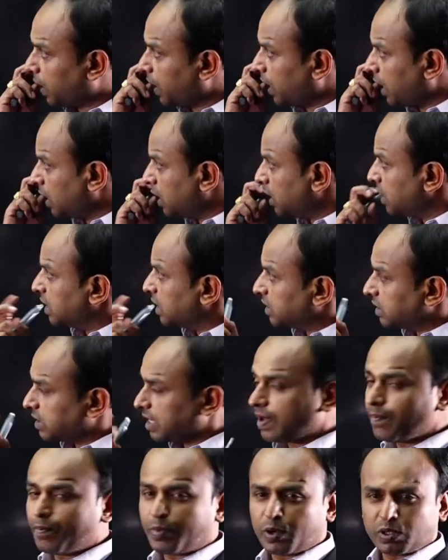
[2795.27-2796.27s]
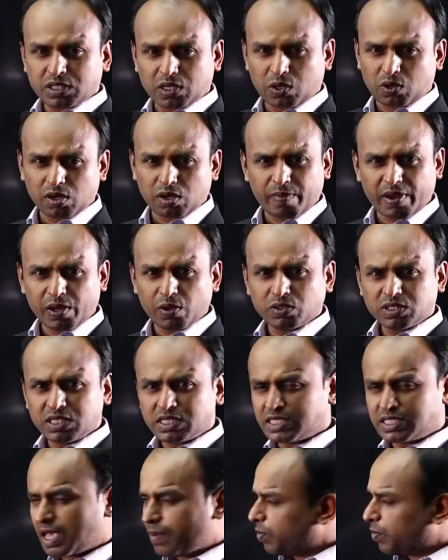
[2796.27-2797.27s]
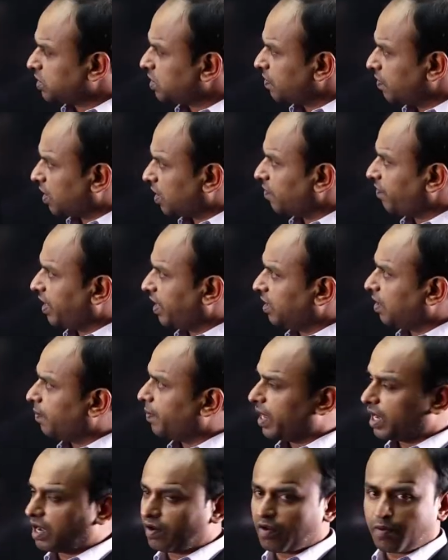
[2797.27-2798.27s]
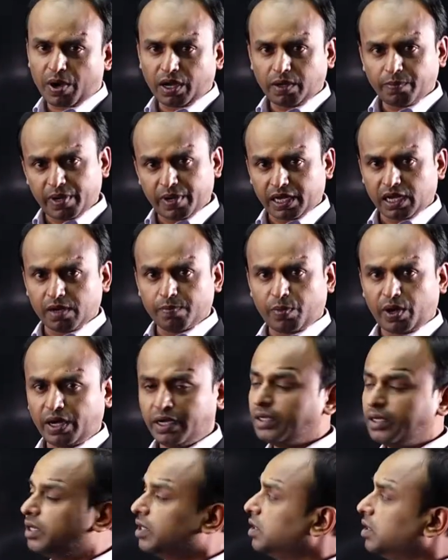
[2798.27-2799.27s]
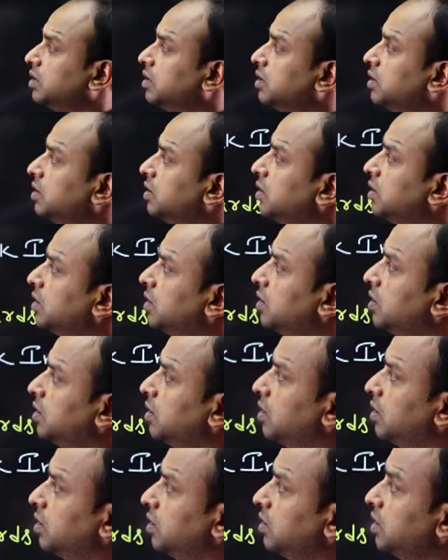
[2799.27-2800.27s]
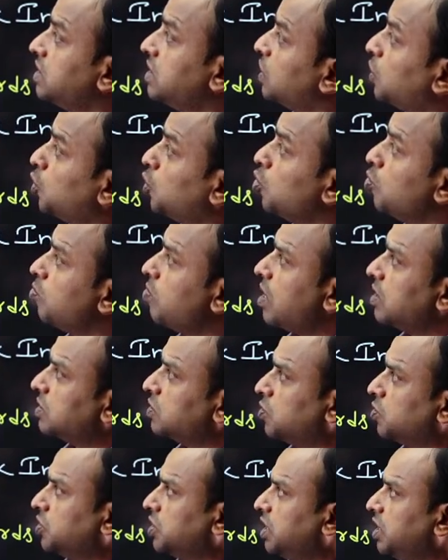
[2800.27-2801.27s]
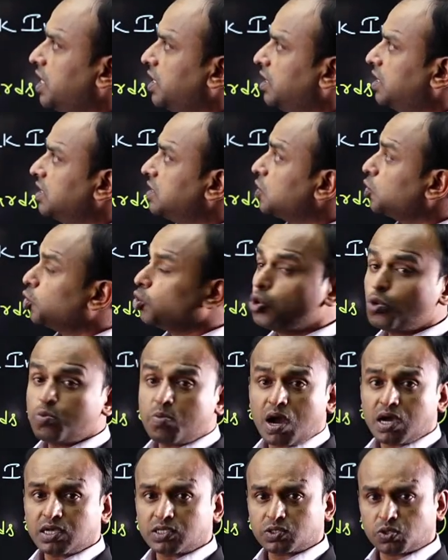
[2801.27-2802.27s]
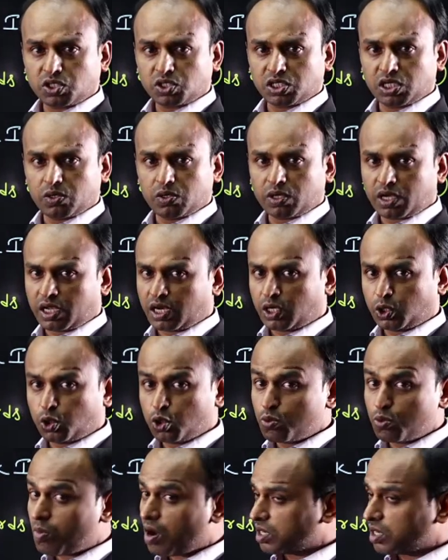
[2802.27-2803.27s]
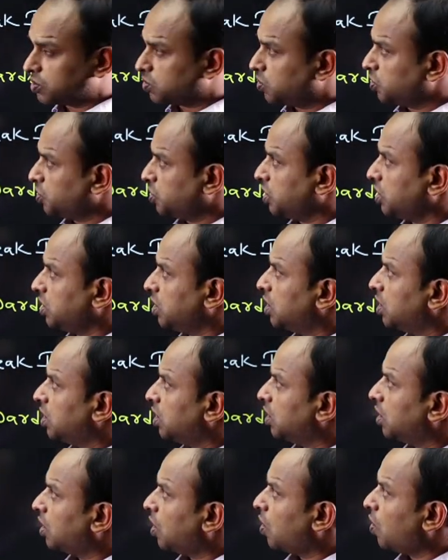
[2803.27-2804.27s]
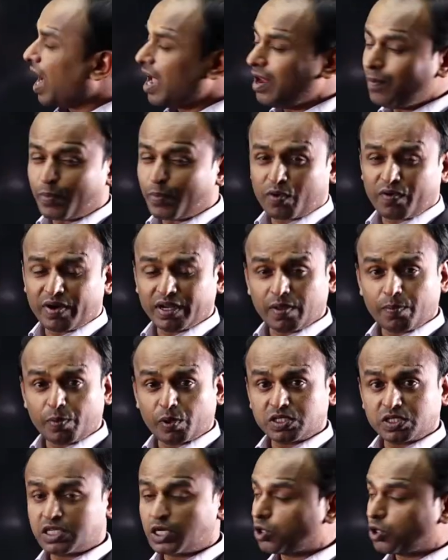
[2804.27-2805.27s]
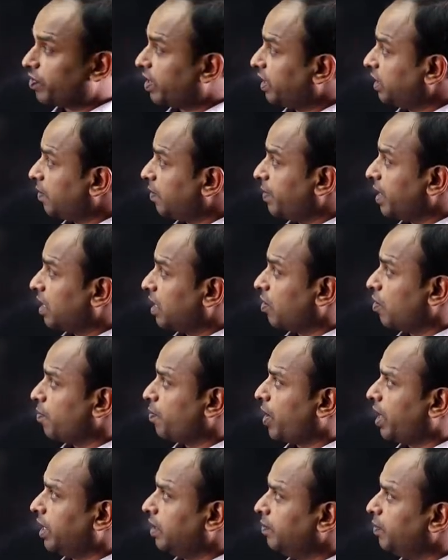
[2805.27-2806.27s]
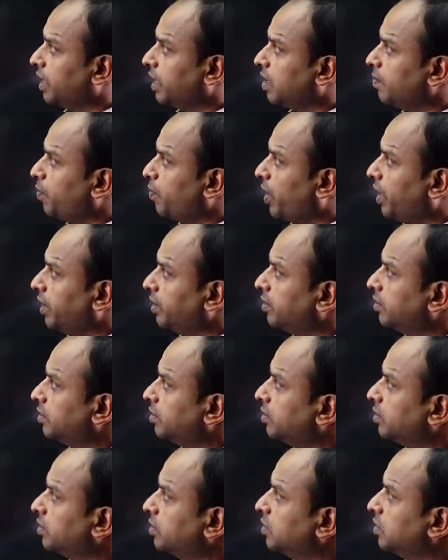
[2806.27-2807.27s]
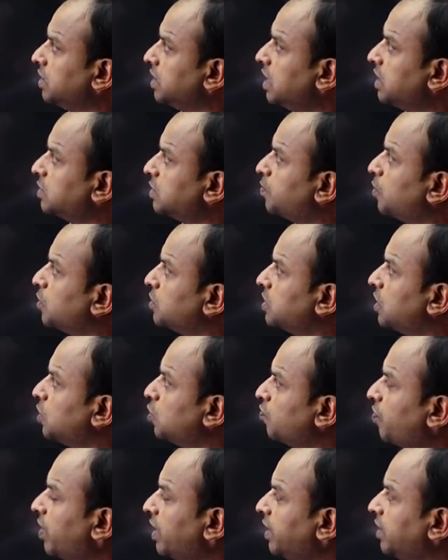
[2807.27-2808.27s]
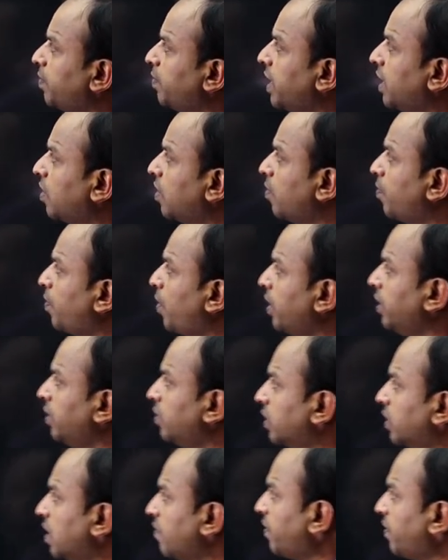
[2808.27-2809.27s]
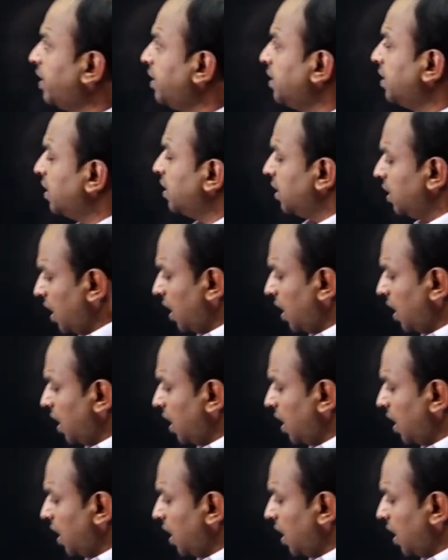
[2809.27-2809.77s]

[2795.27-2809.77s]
Okay, na? Same procedure only. By using same procedure, we can find the breakaway point, break-in point. This is a two mark question dear. This is a two marks question. Okay, na? Two mark question. Now I'll provide the procedure to find the breakaway point, break-in point. Yes, procedure to find the breakaway point. Okay, fine.